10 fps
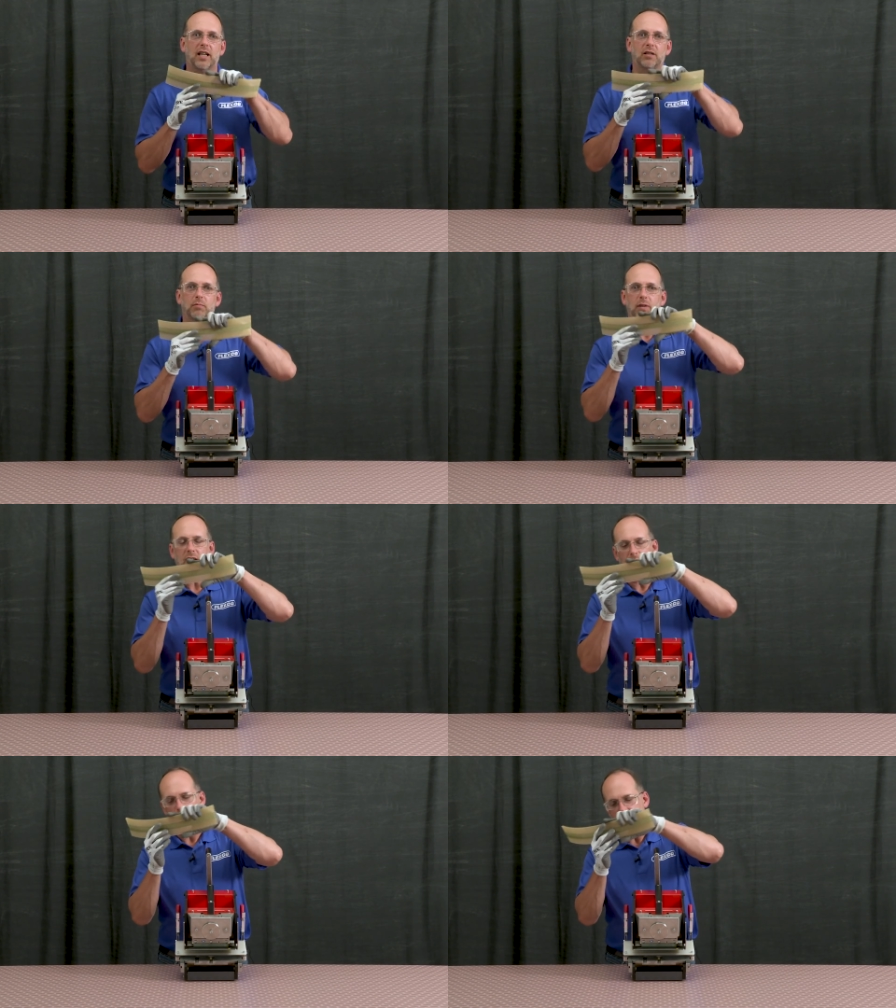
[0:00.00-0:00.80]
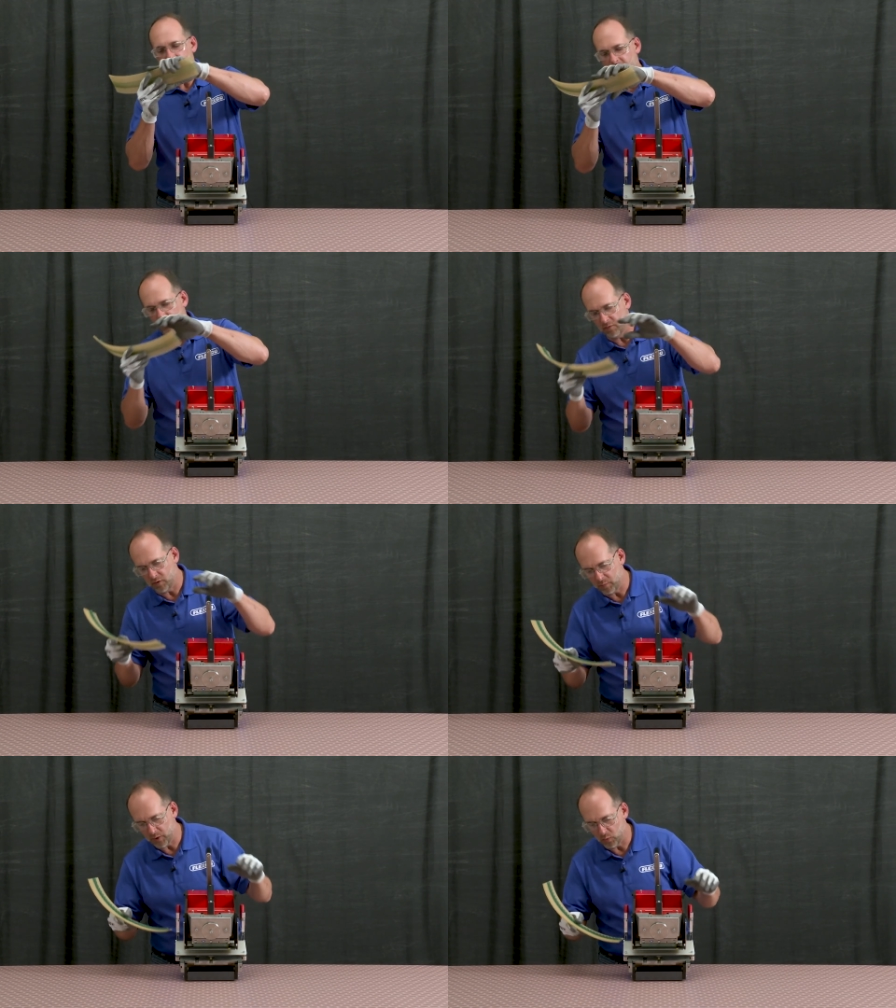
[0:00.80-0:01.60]
end by coming in
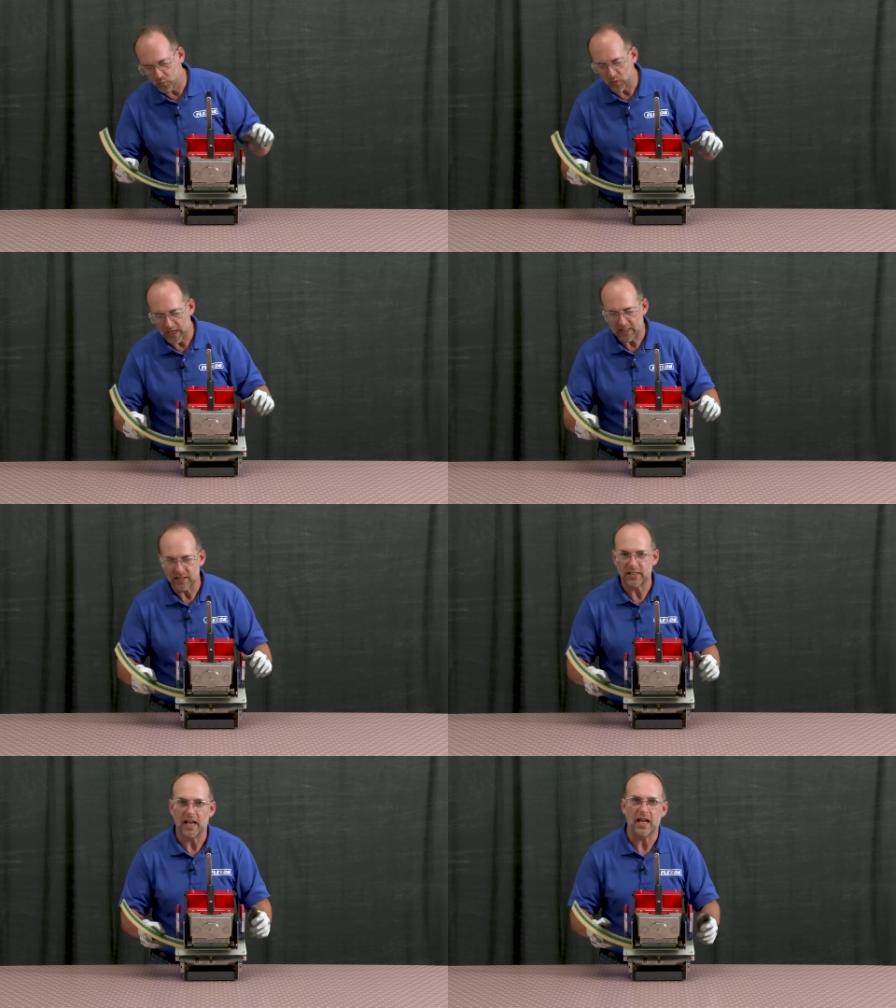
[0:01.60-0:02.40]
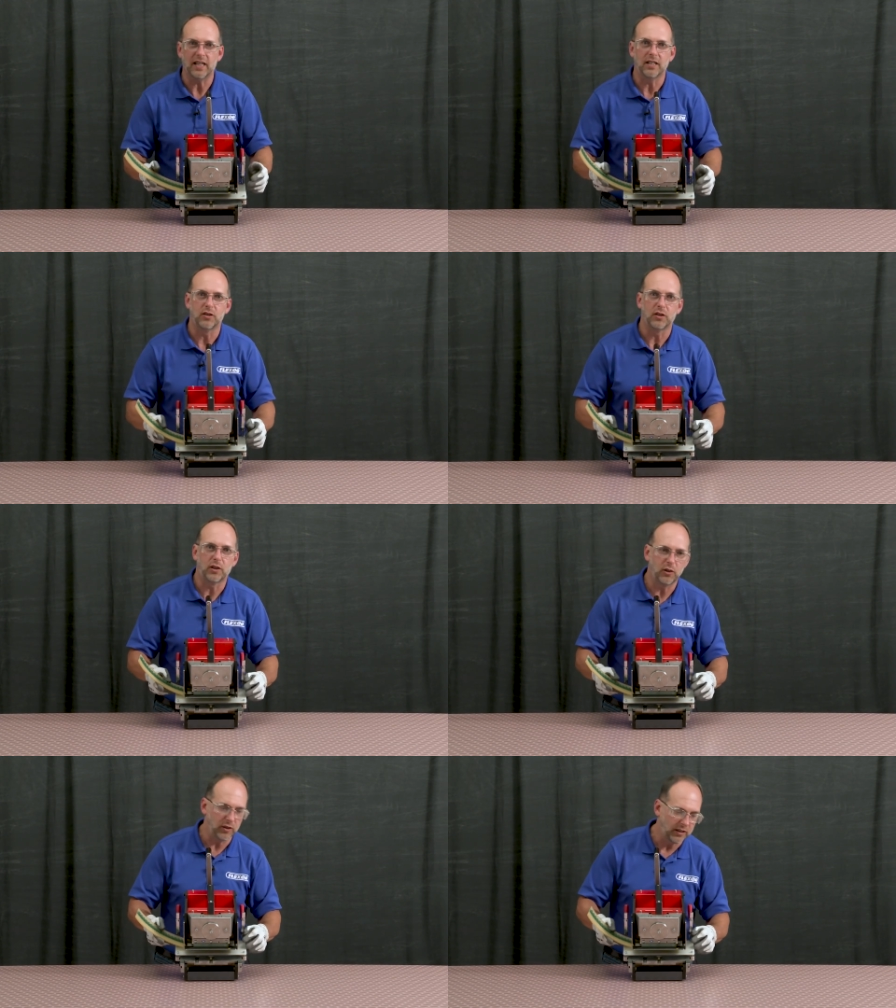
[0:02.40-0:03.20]
from the right side,
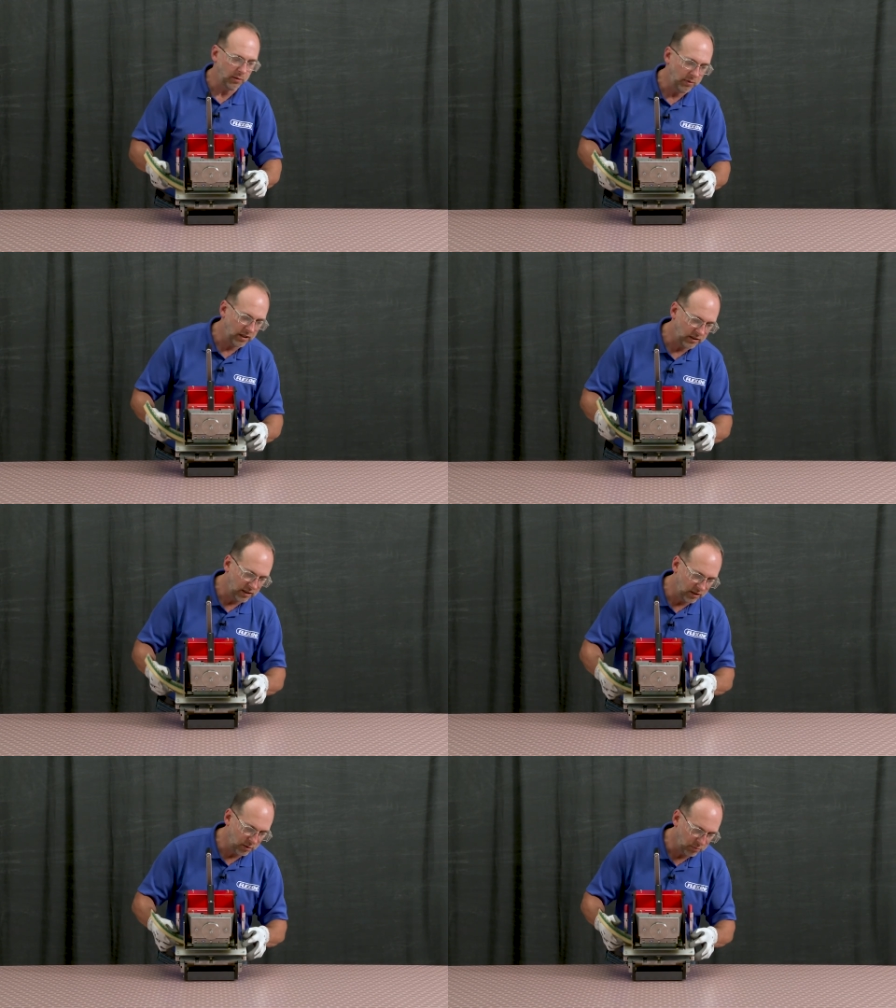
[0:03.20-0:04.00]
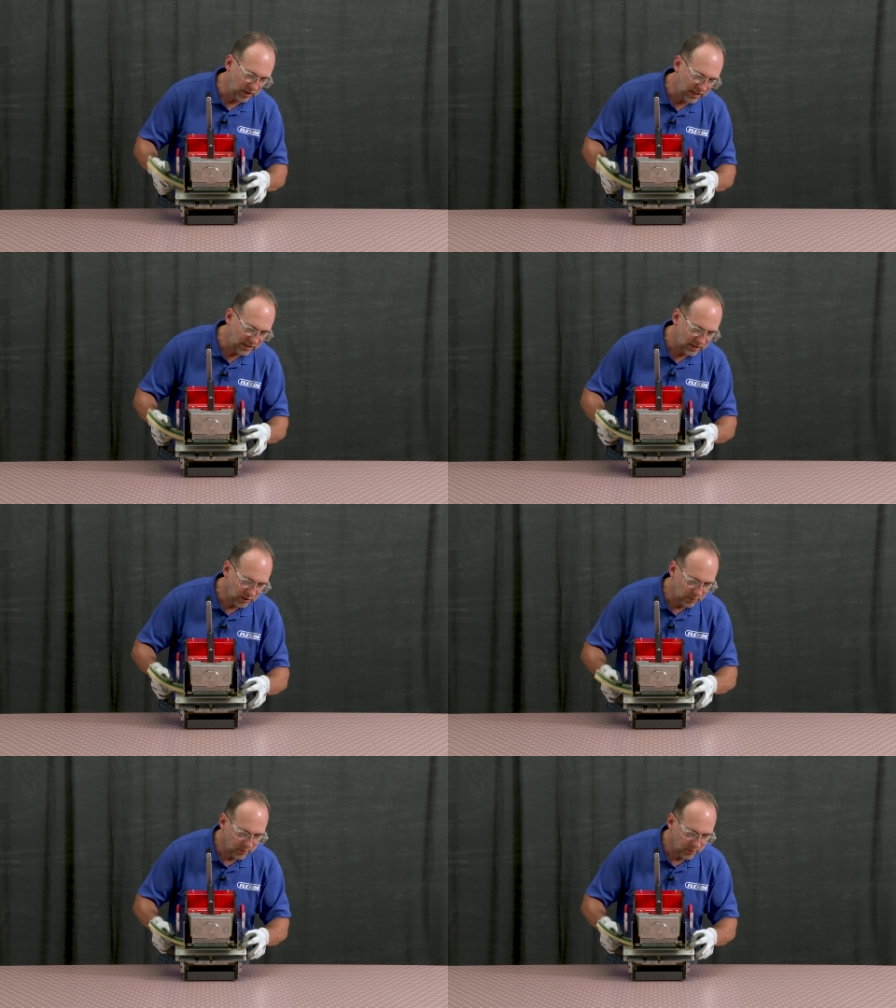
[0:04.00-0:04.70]
securing the belt into place.